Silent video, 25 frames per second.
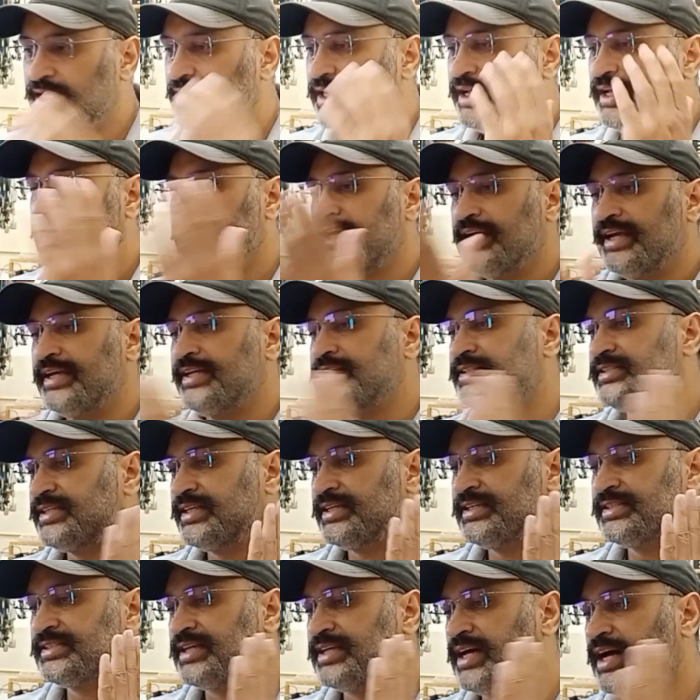it
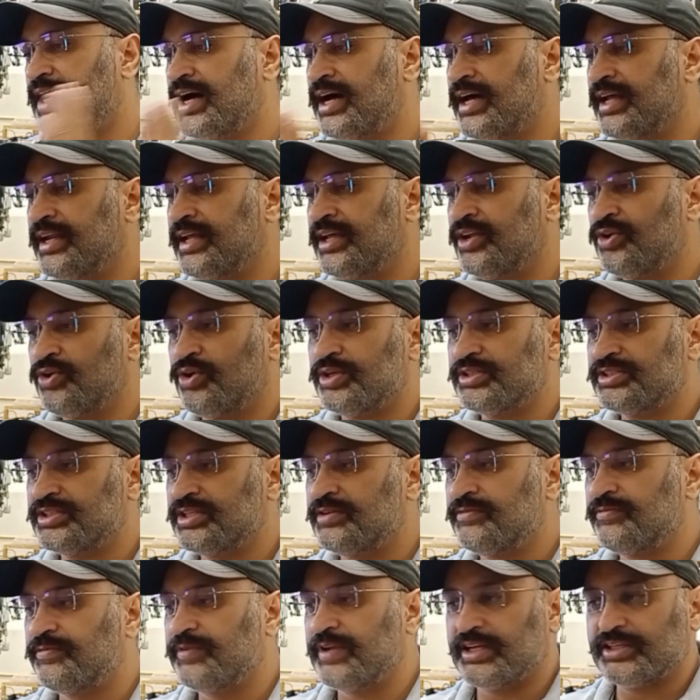says RA Rosin
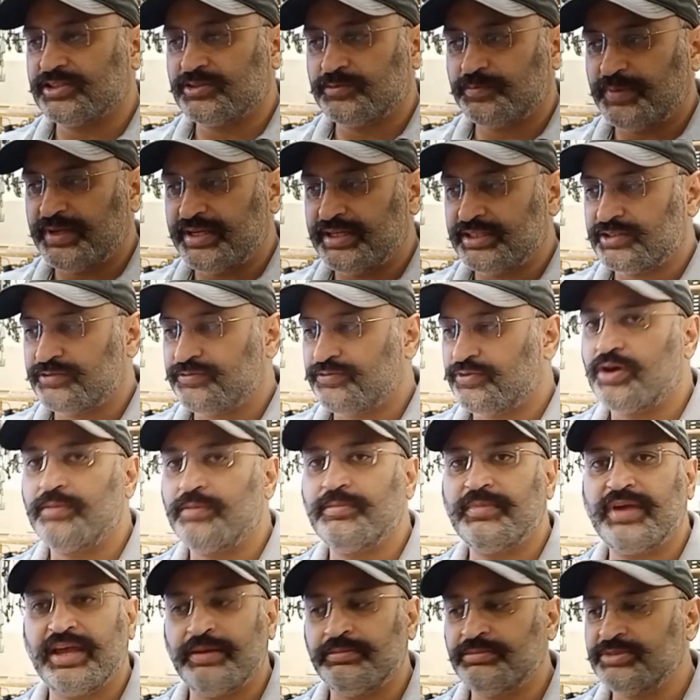flux paste from
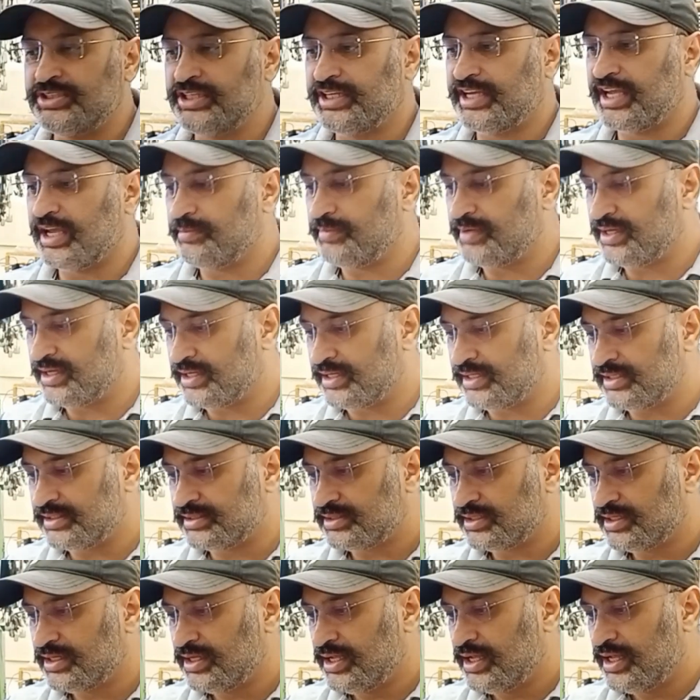MG Chemicals,
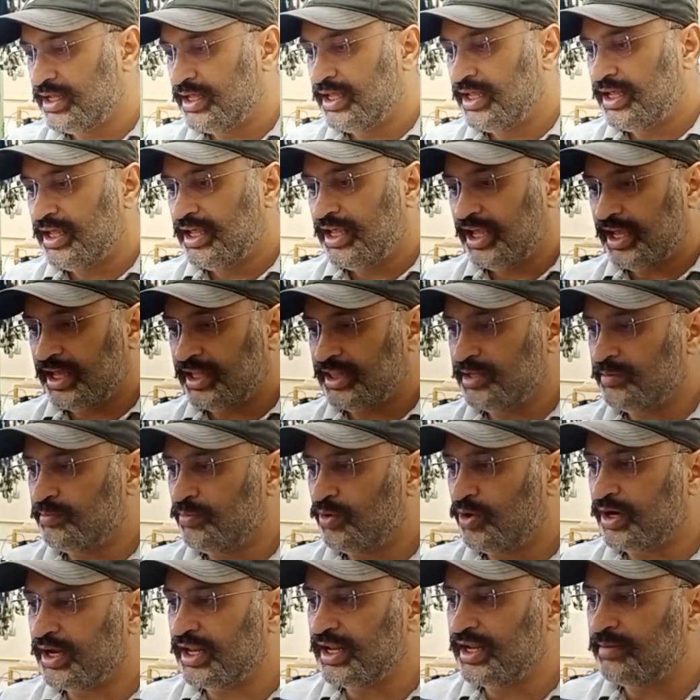and the
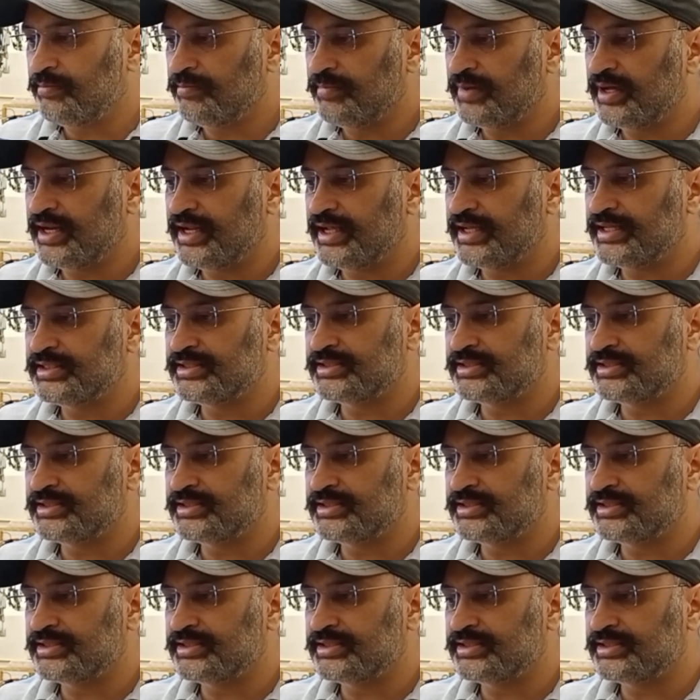model number is